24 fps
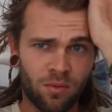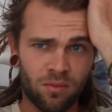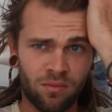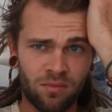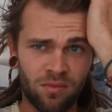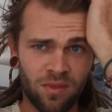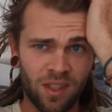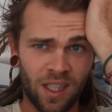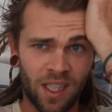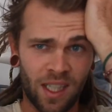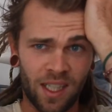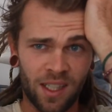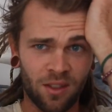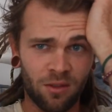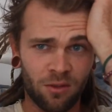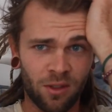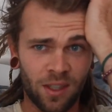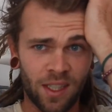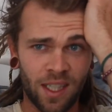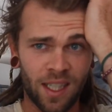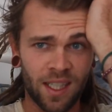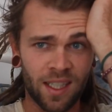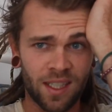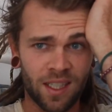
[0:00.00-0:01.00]
nearly
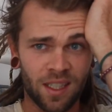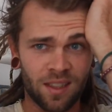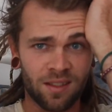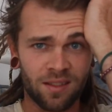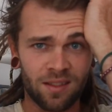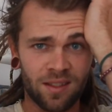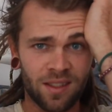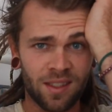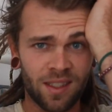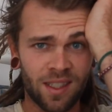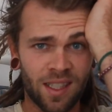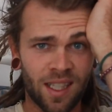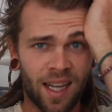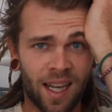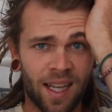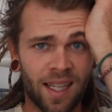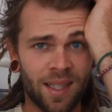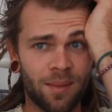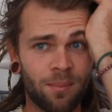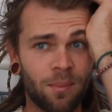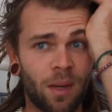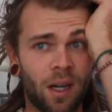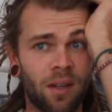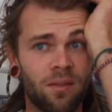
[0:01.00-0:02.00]
3 years and
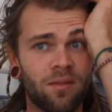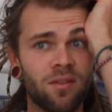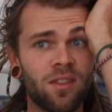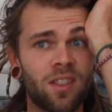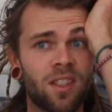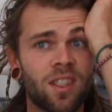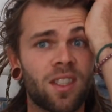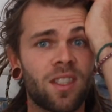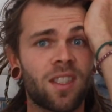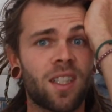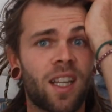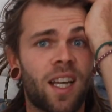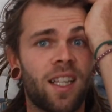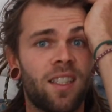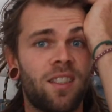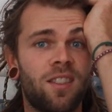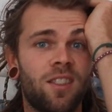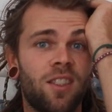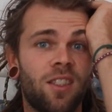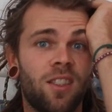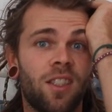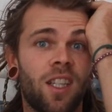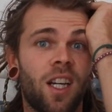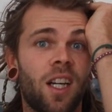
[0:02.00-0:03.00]
8 months,
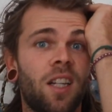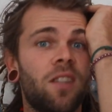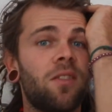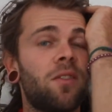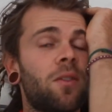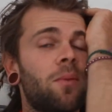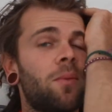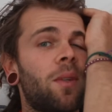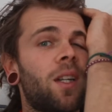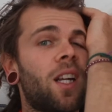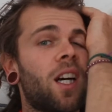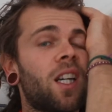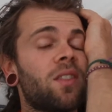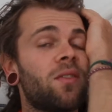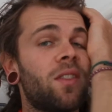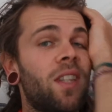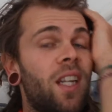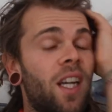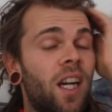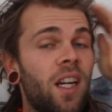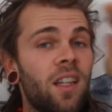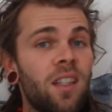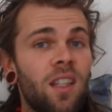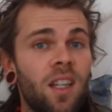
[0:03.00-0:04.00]
as you know from the last
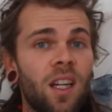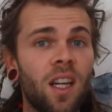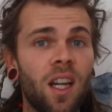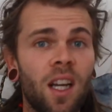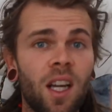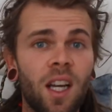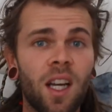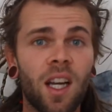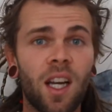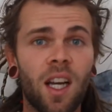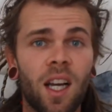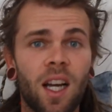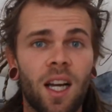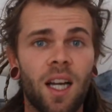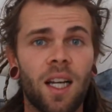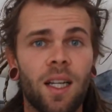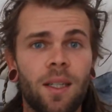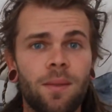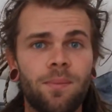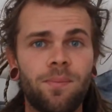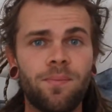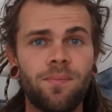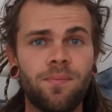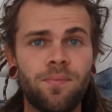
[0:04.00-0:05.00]
video,
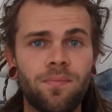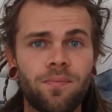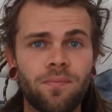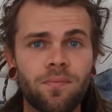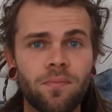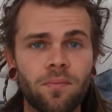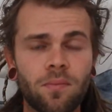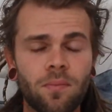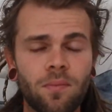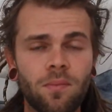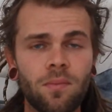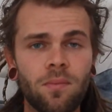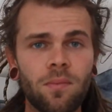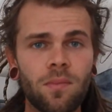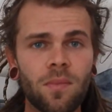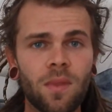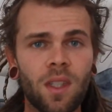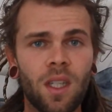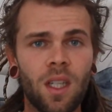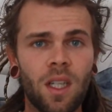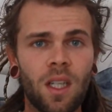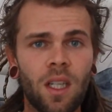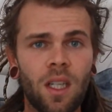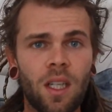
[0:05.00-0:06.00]

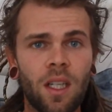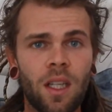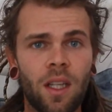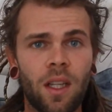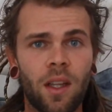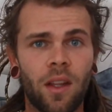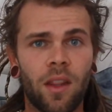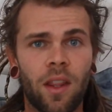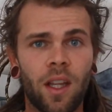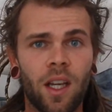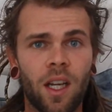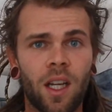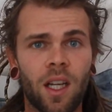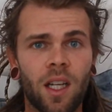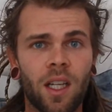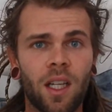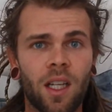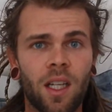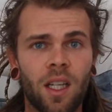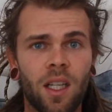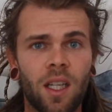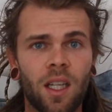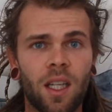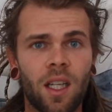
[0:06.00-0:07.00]
that
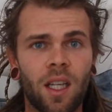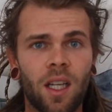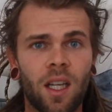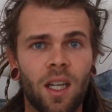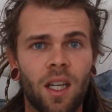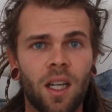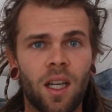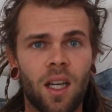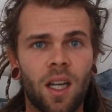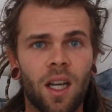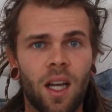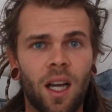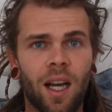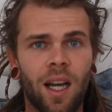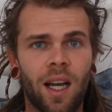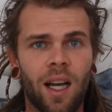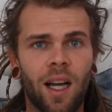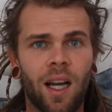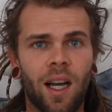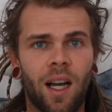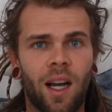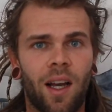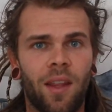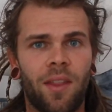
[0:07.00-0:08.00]

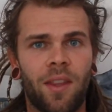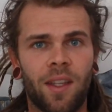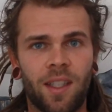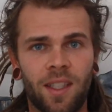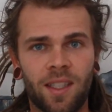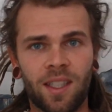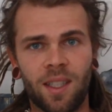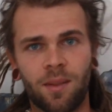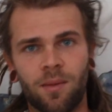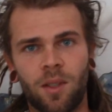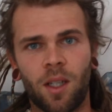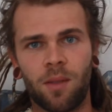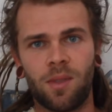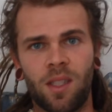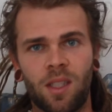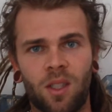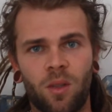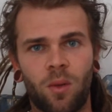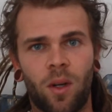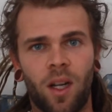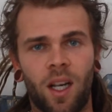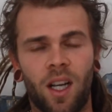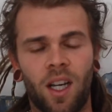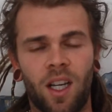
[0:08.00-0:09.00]
I think sometimes it's
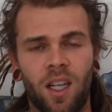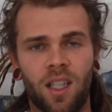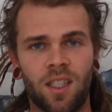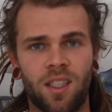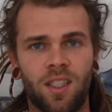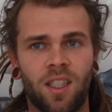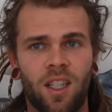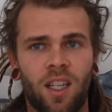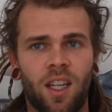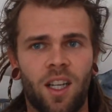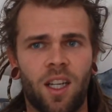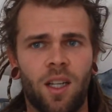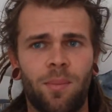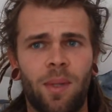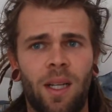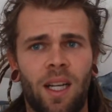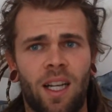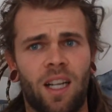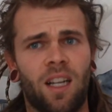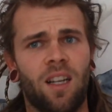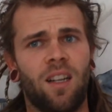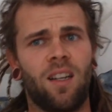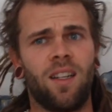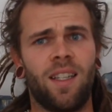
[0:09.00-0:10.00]
quite hard to kind of be
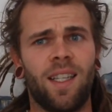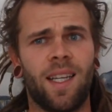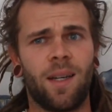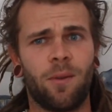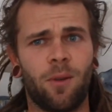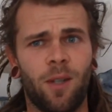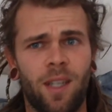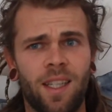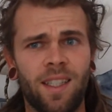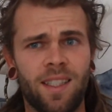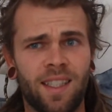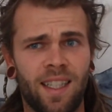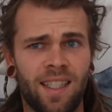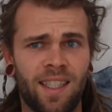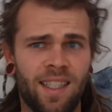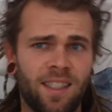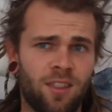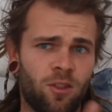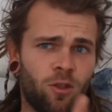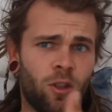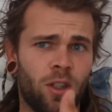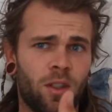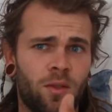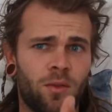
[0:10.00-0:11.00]
like, oh yeah, well he's had
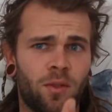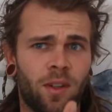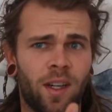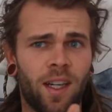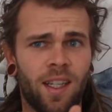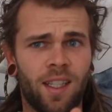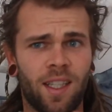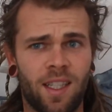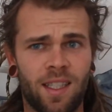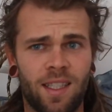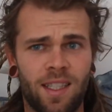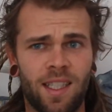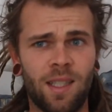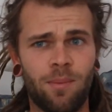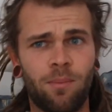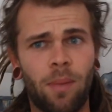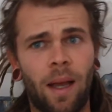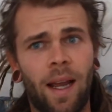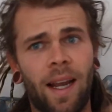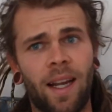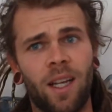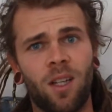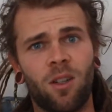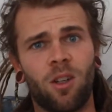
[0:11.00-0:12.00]
his dreads for ages and he's
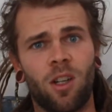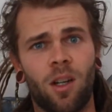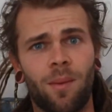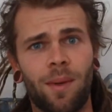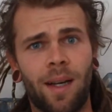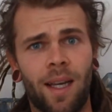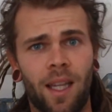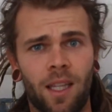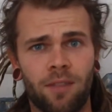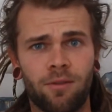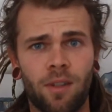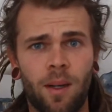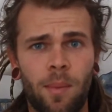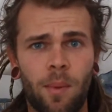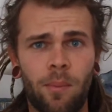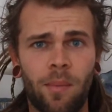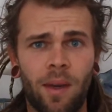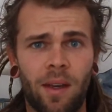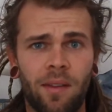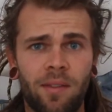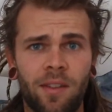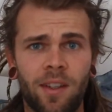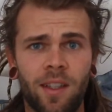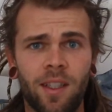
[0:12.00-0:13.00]
banging on about the rubbing
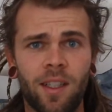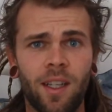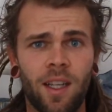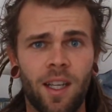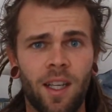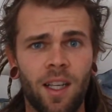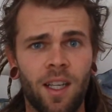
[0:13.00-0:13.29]
method,